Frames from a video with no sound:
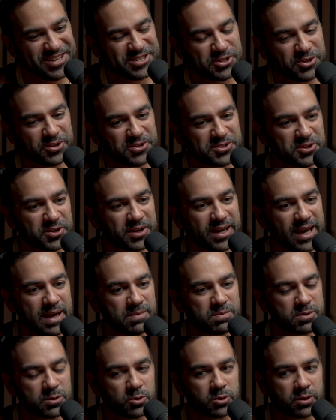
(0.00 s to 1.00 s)
So yeah. so
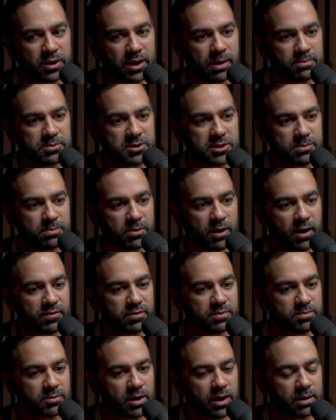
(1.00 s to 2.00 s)
Gabriel would come to the
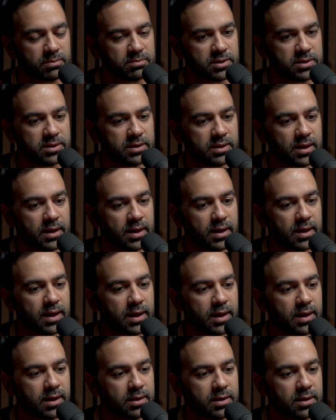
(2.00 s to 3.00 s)
Prophet Muhammad, ah.
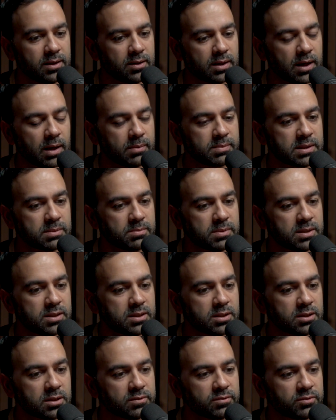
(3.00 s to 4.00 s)
and he'd come to him and
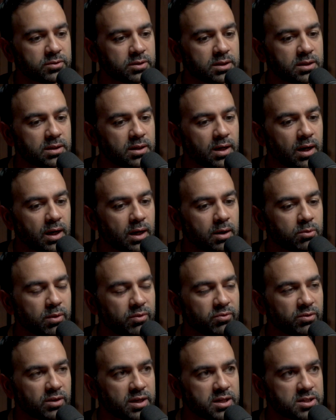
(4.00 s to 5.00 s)
deliver uh,
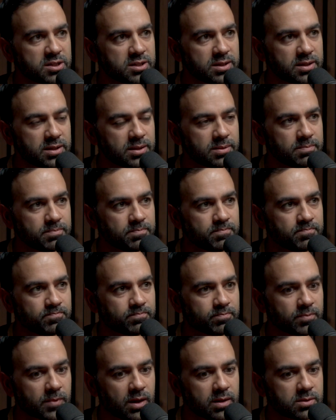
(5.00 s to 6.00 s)
revelation to him.
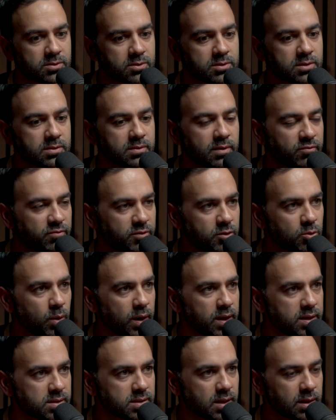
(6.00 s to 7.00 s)
Mm-hmm. Okay, so there's a few
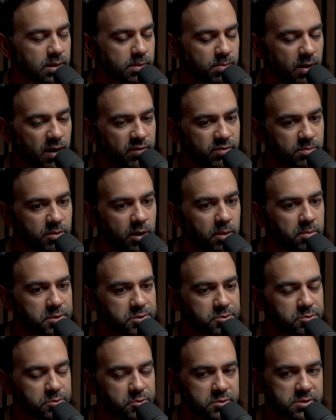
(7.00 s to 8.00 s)
ways that the Prophet
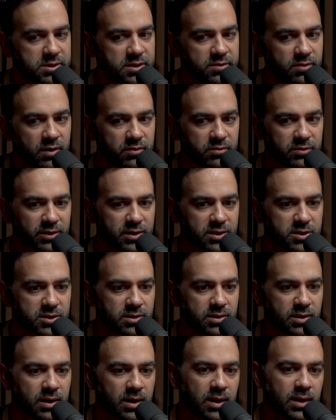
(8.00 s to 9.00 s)
Muhammad would receive
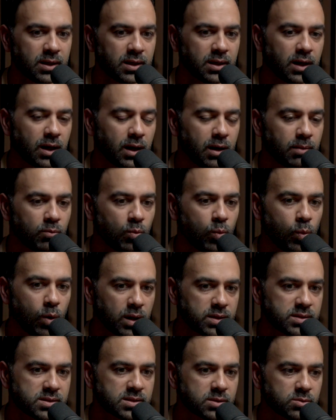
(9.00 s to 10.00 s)
revelation. Um,
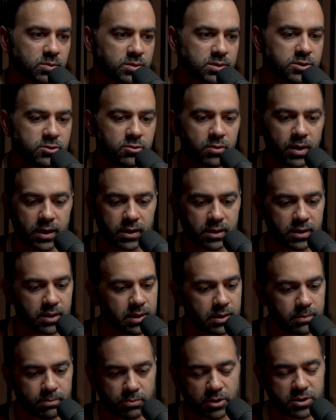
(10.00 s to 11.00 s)
once it was
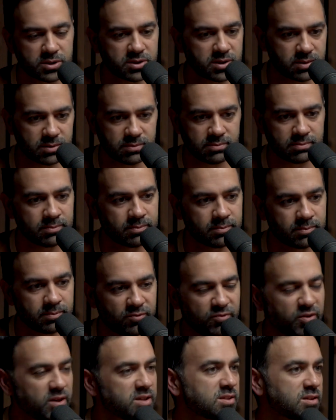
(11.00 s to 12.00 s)
directly in person,
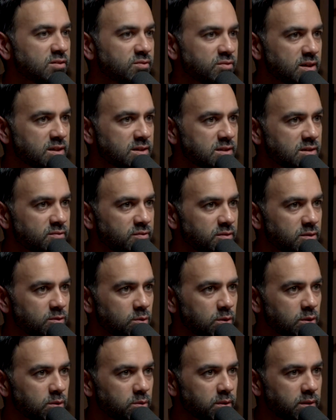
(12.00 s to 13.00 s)
face to face, if you
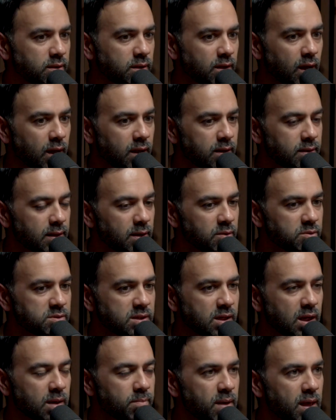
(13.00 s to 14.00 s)
mm-hmm. will, with God, and that was
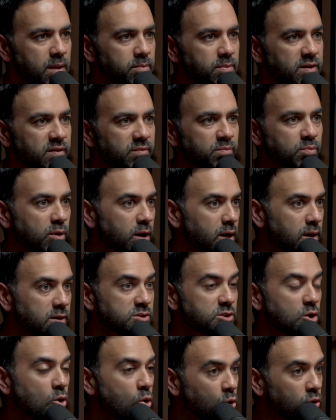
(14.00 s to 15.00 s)
the commandment of prayer.
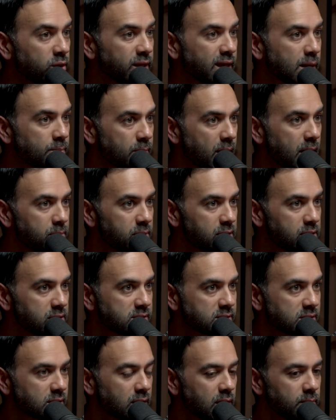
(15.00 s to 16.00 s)
It's the only commandment in
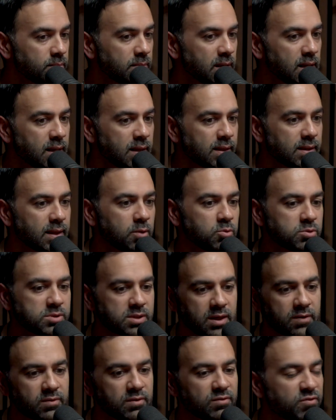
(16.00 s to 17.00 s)
Islam that was
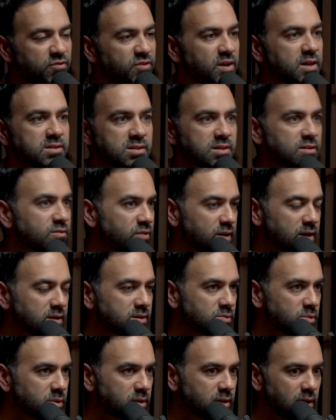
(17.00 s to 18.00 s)
given face to
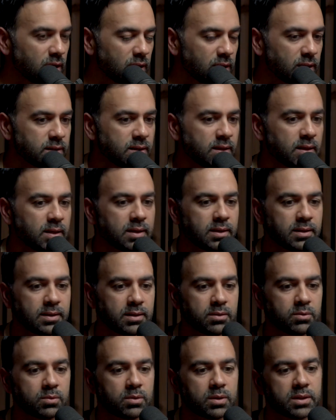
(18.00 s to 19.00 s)
face with God.
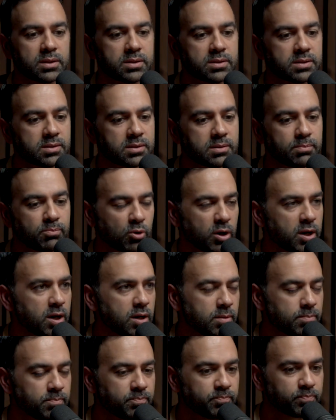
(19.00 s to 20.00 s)
It was
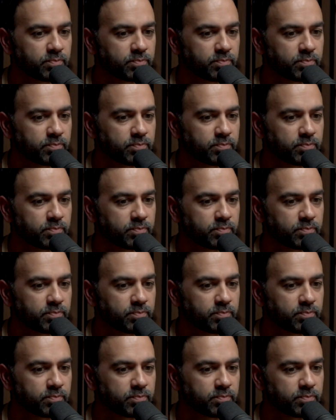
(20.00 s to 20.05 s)
prayer.